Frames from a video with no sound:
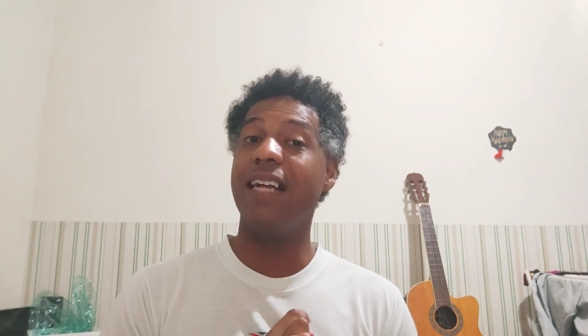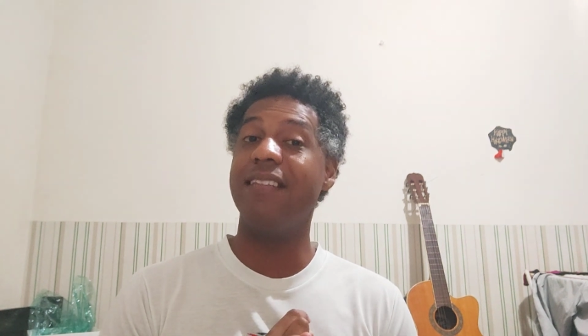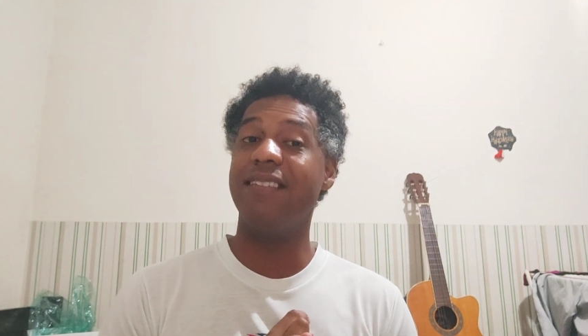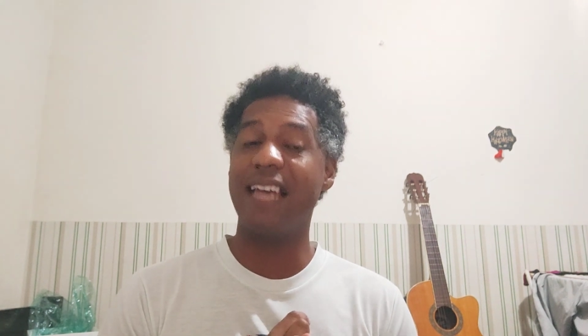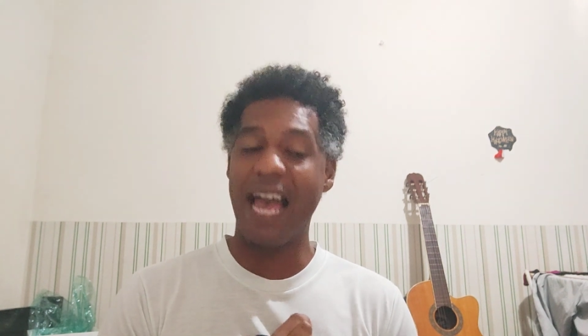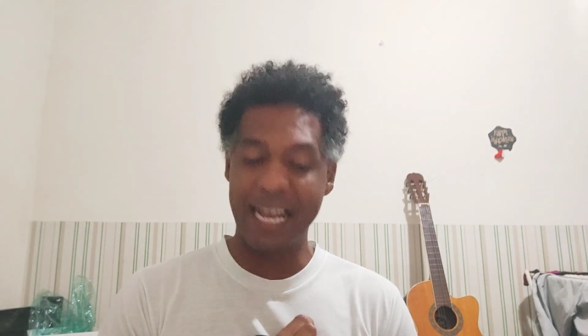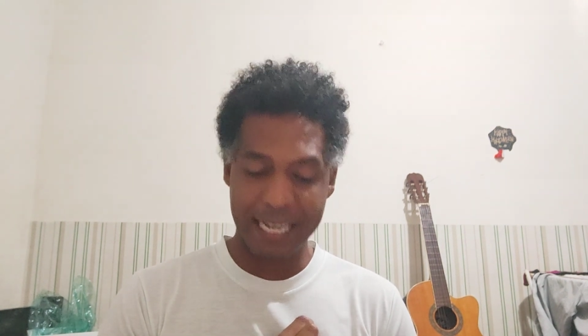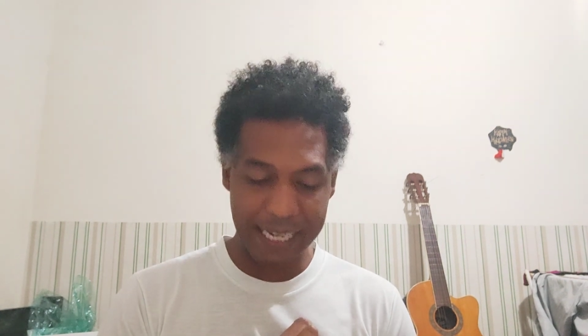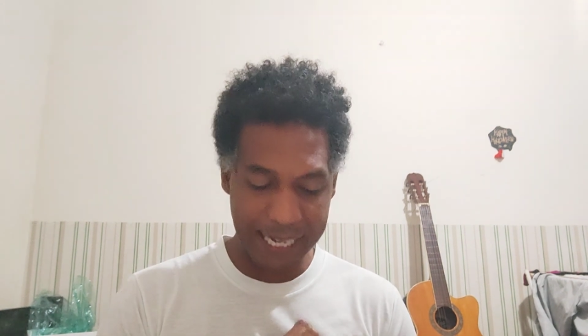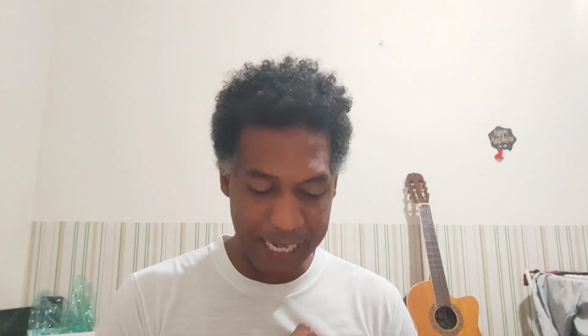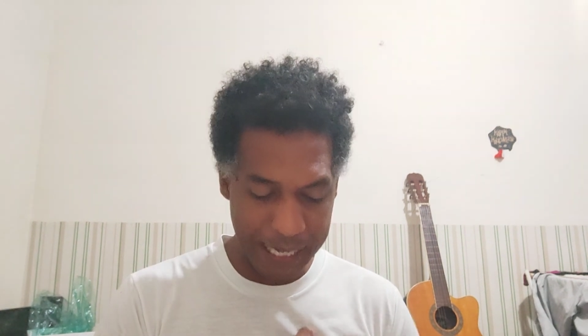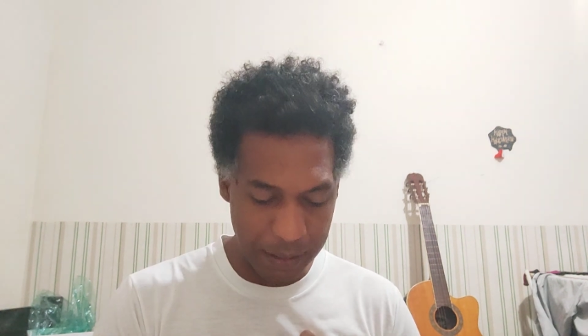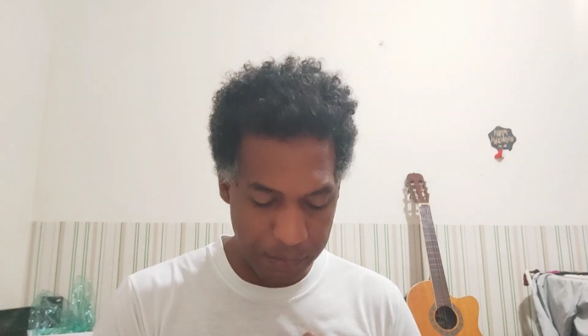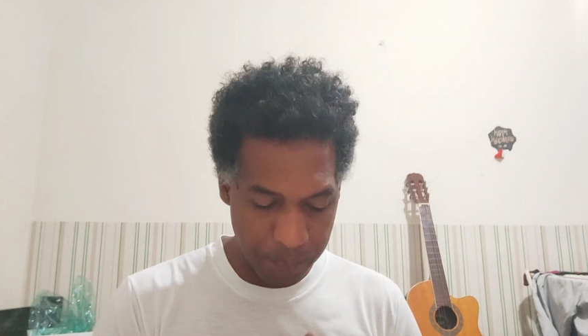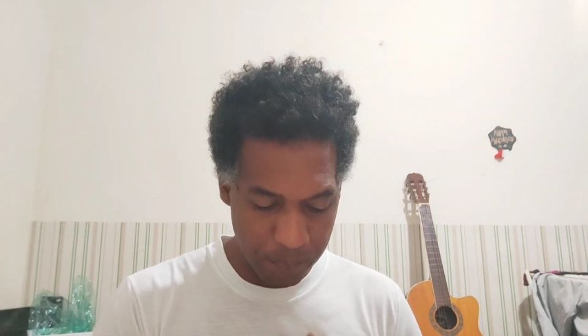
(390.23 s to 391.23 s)

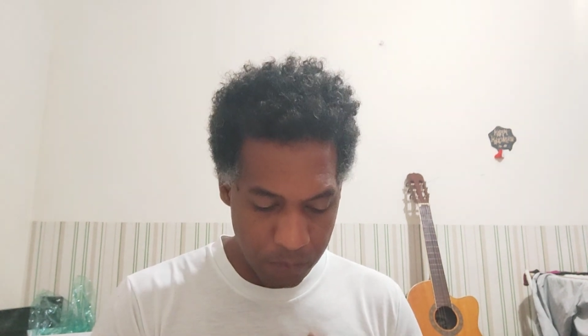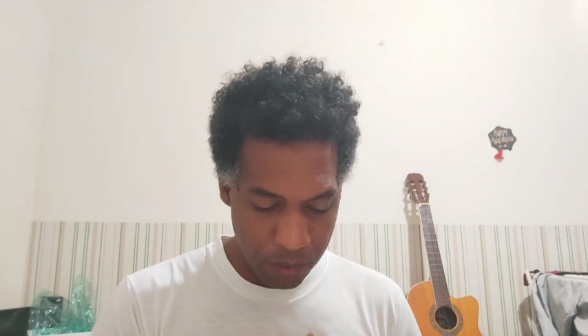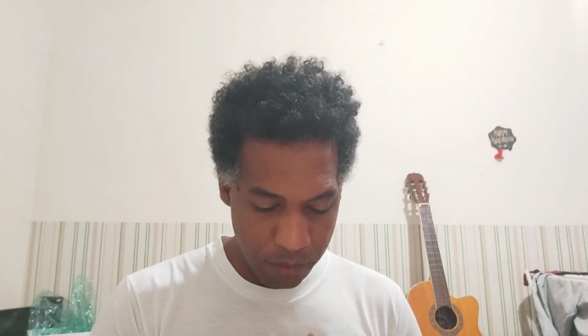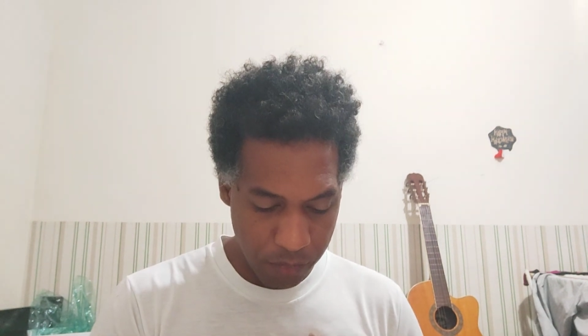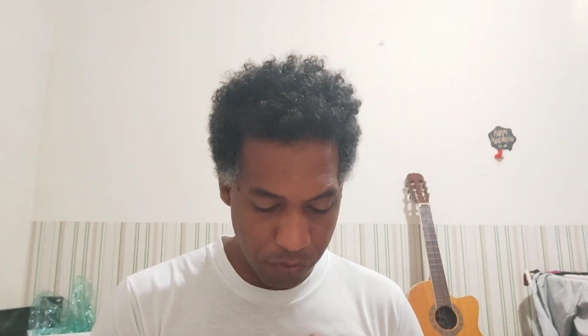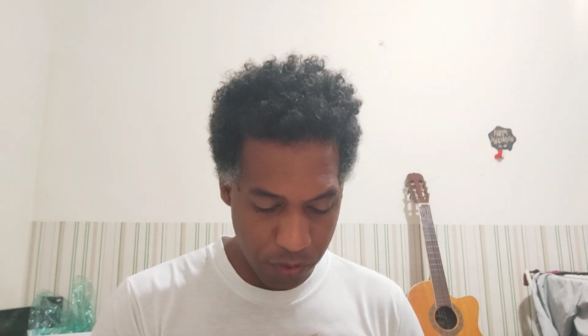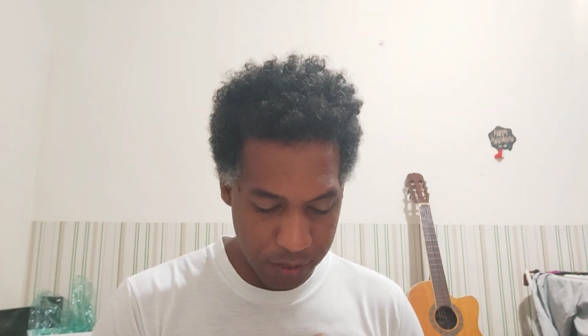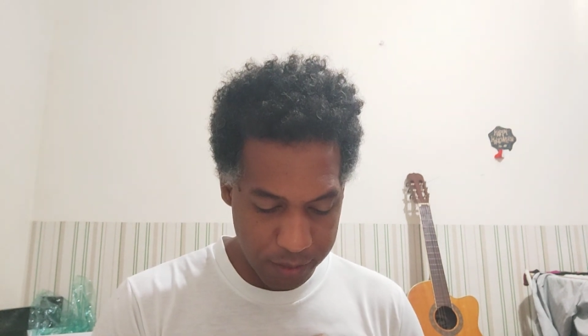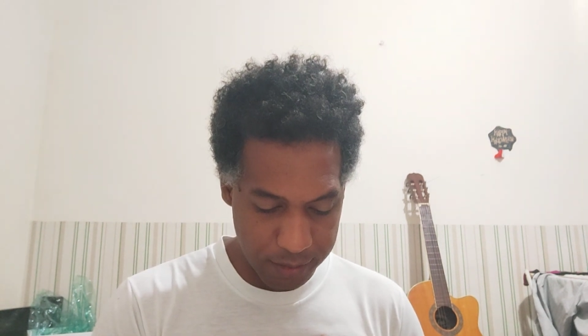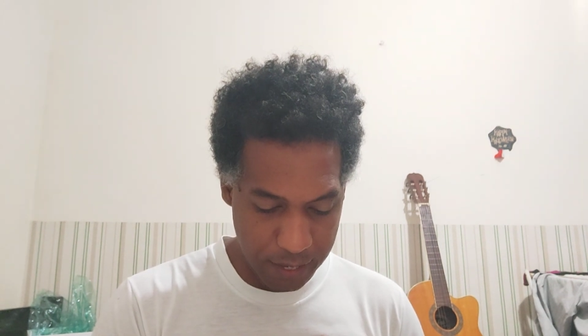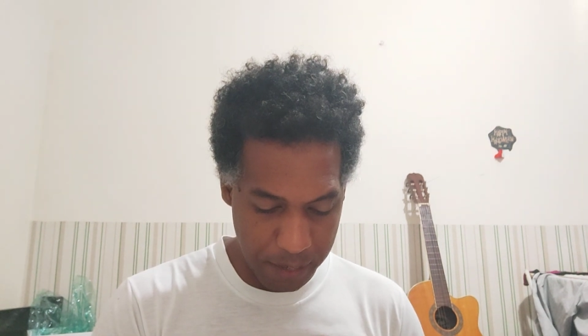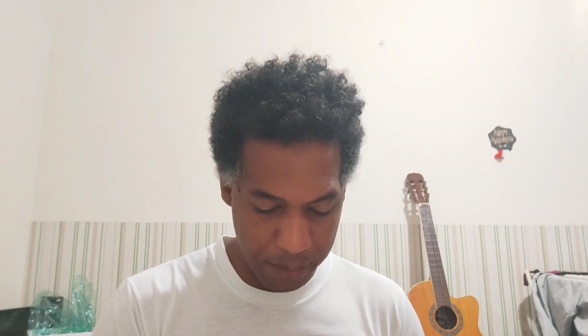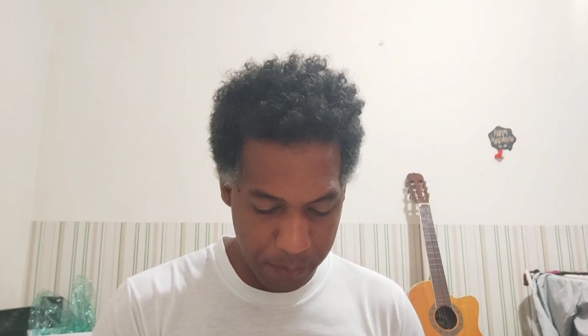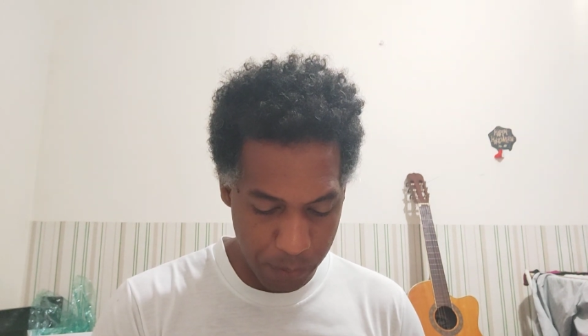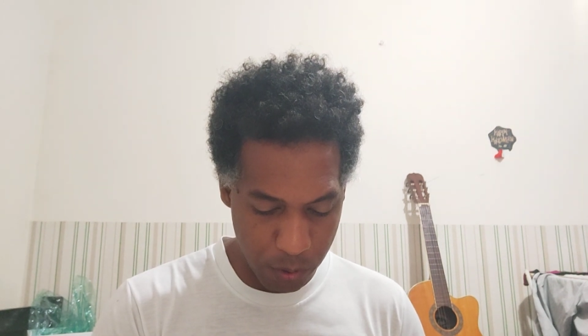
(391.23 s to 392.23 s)
attacking. For
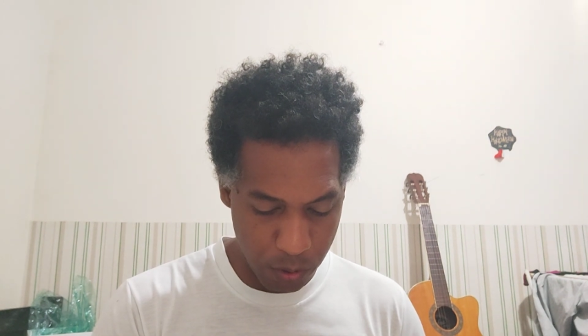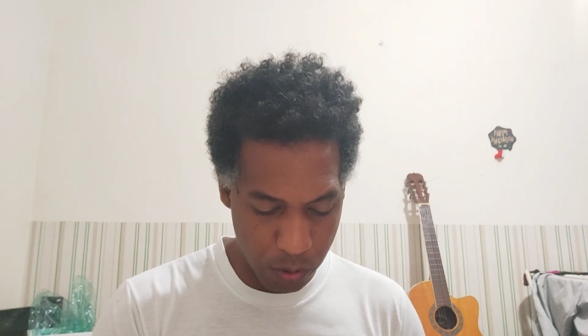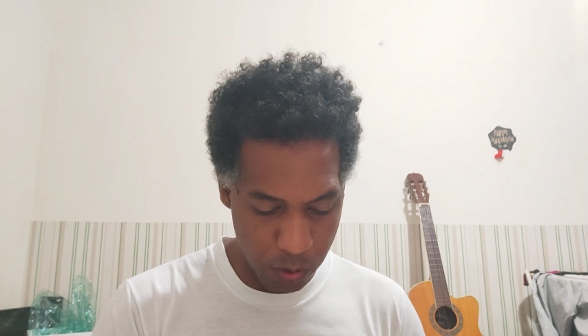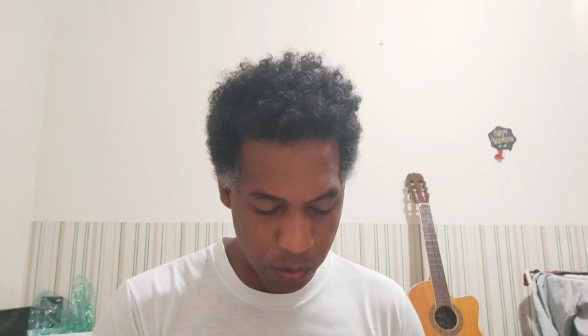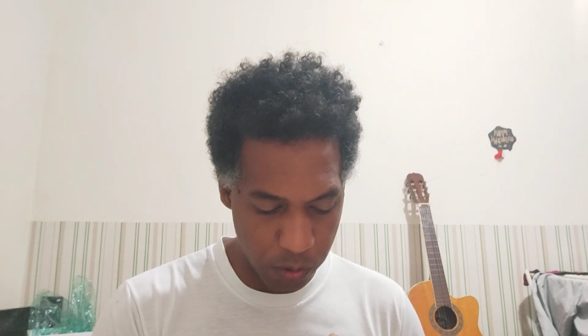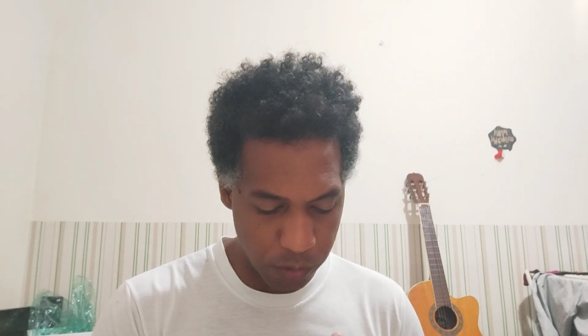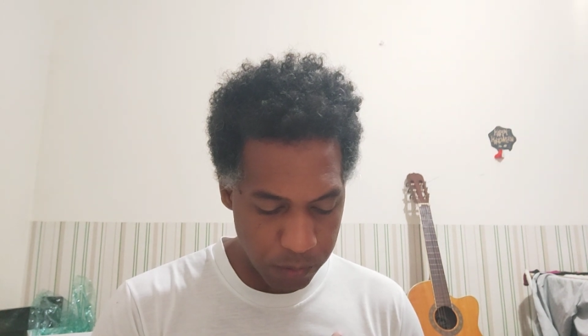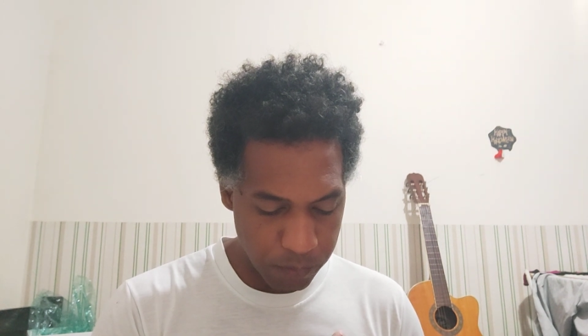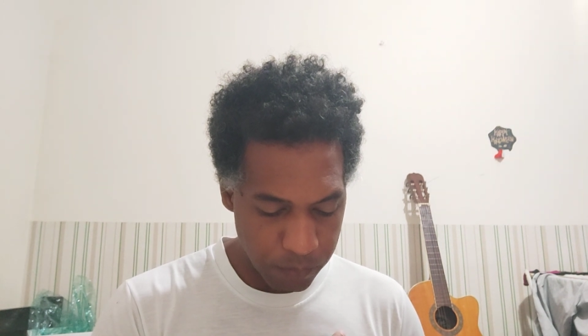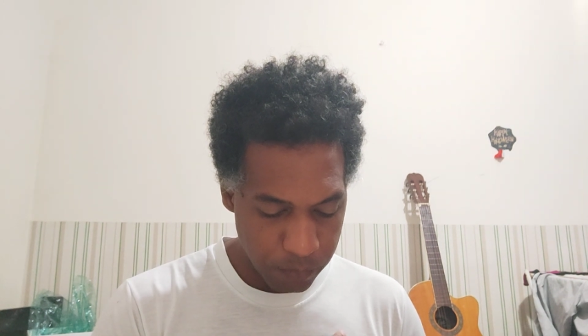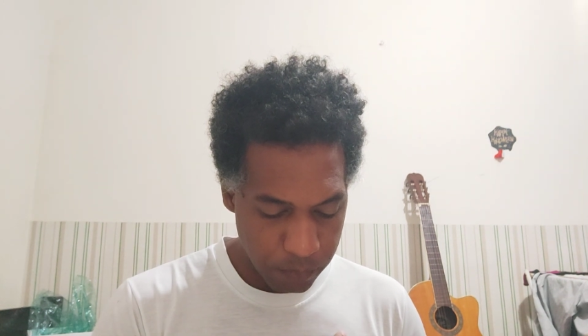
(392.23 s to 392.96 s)
example,